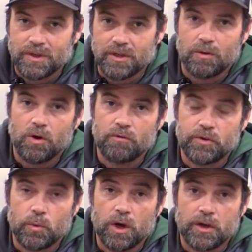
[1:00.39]
over
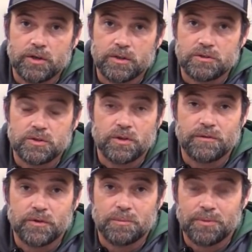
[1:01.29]
the water, little
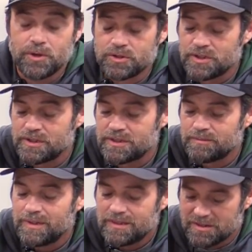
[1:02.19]
200-foot approaches.
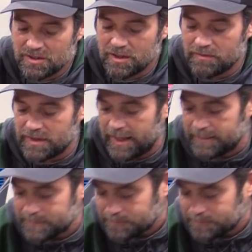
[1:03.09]
Still loving that.